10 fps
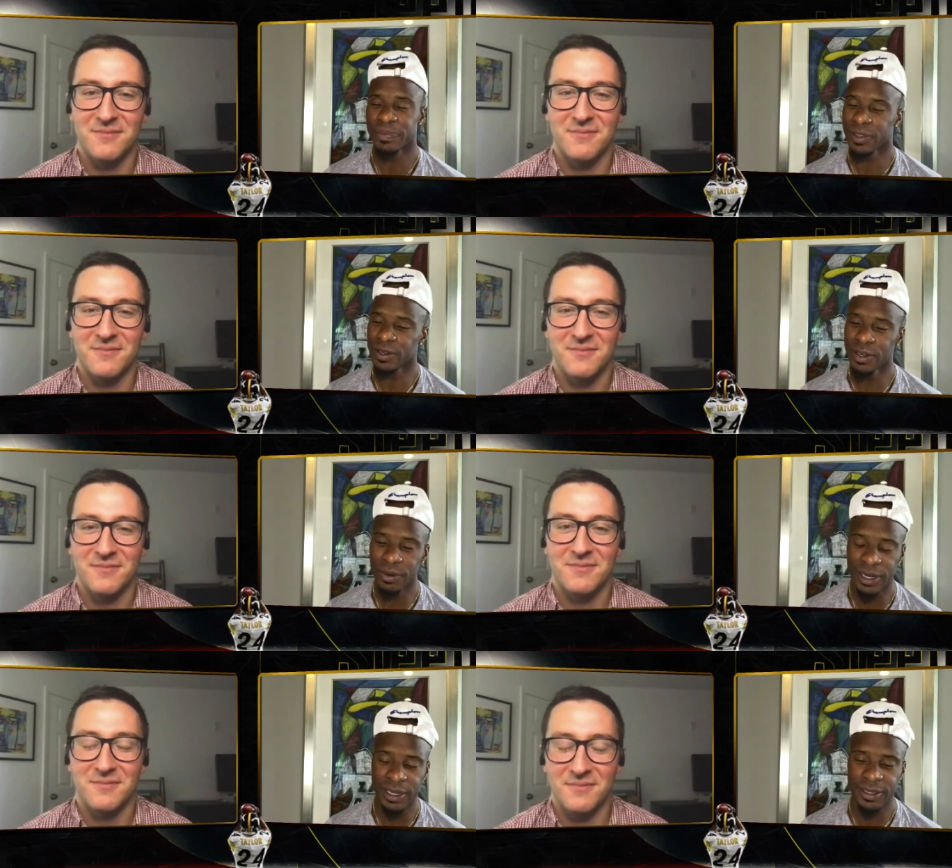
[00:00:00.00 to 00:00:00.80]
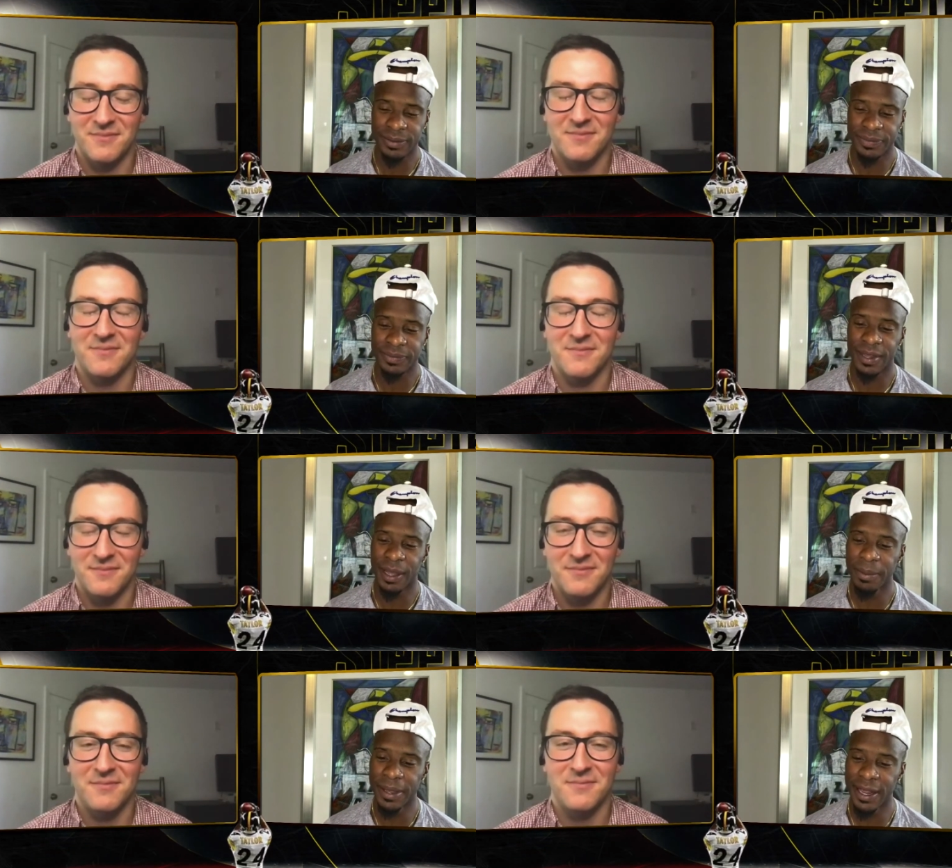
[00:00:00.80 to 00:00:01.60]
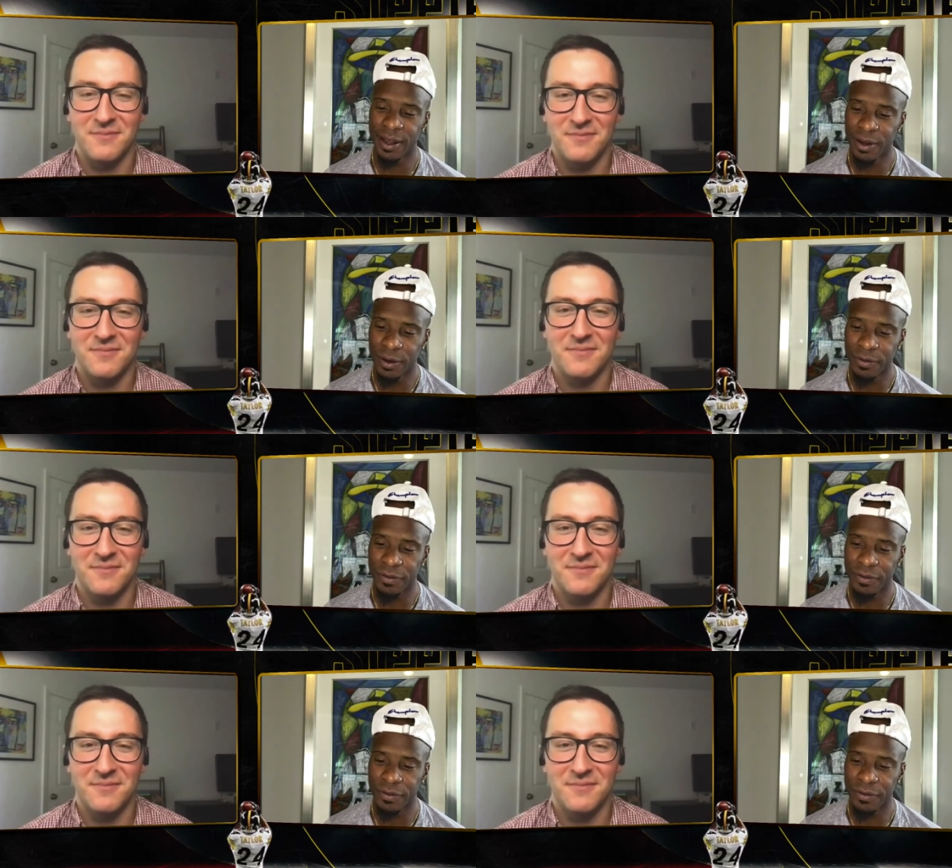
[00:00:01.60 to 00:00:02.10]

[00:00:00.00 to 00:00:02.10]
Speaker 1: You know what? I've been at home